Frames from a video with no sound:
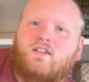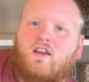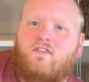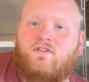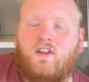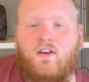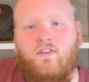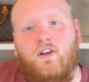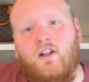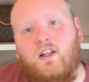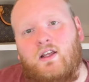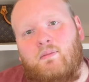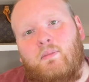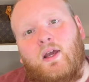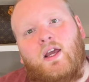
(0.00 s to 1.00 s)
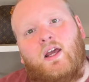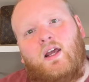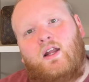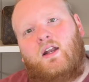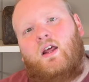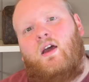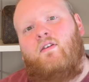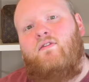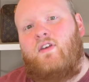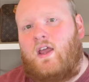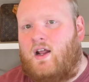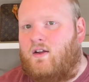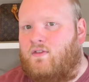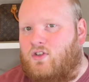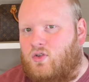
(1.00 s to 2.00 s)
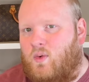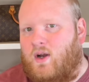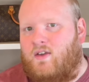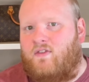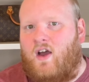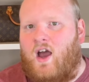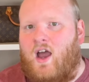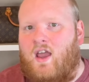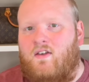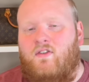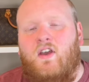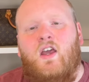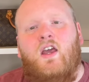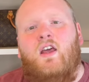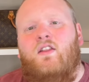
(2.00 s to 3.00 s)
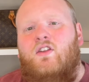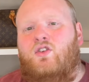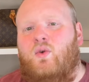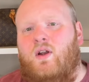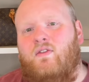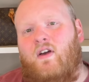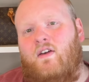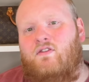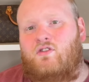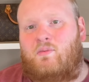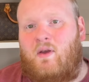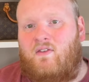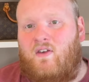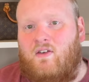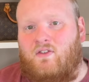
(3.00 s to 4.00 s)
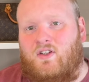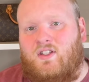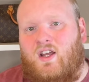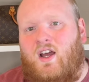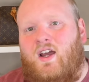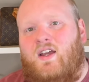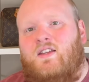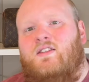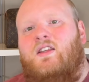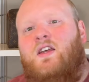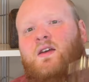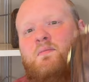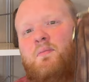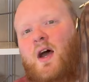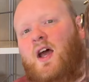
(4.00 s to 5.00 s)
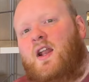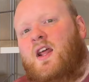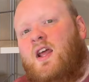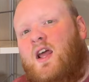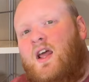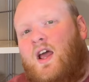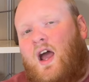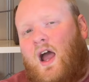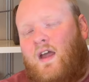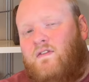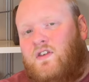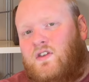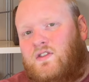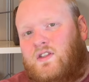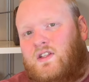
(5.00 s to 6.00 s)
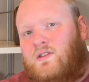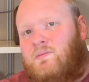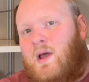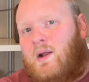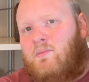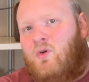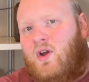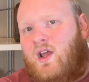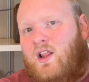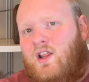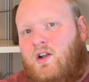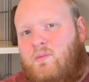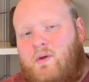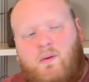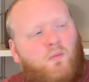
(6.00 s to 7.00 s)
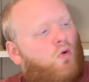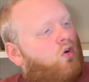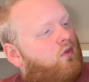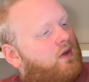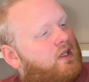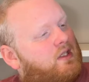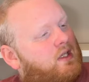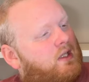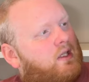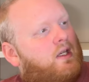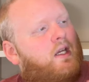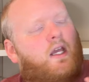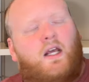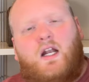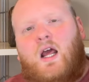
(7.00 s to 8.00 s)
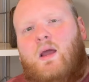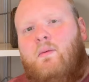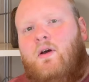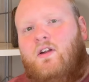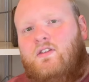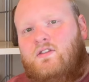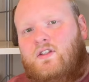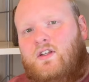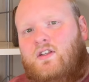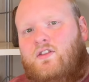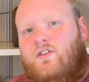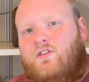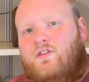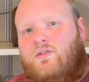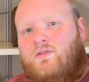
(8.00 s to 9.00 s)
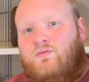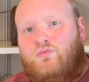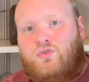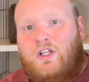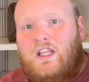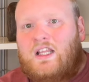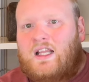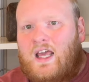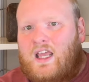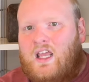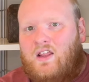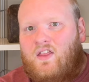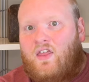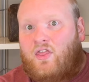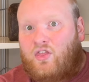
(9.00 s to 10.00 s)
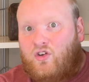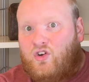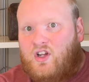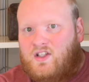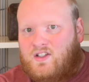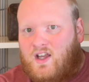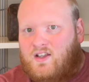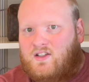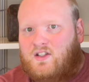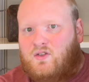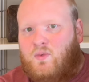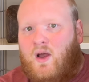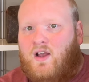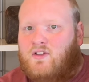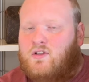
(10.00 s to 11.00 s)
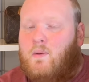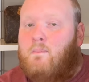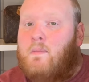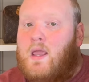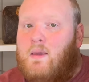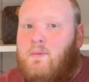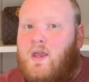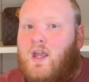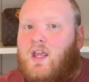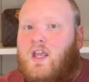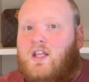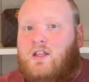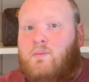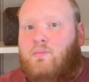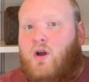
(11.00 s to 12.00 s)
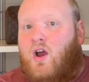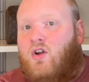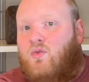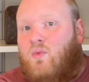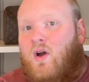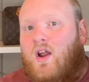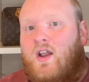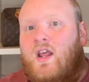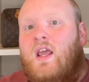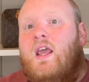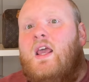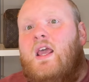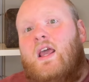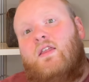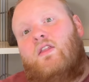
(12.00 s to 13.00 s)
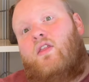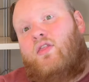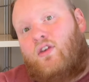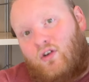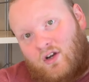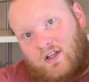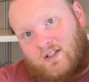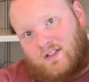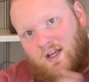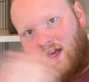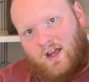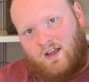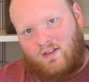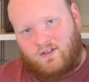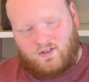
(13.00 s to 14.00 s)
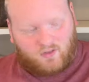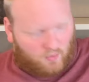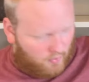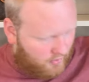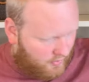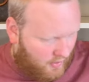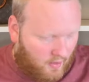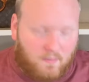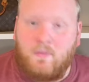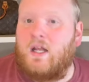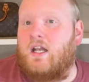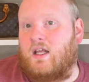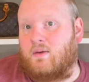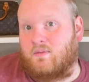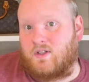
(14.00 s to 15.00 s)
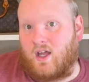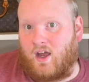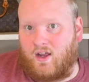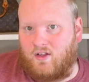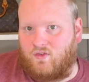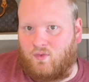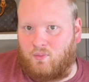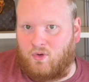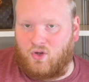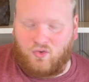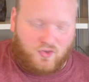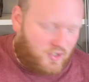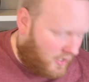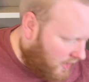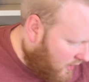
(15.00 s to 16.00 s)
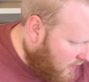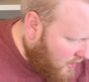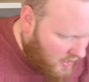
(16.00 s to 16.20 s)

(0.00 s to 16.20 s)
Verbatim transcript: I've definitely been a fan of the twenty-five. The twenty-fives are my favorite size, but I've used this bad boy a little bit more recently, and I'm honestly really liking the thirty size as well, so maybe I can get the brown one in the thirty size, or the medium size from Gucci.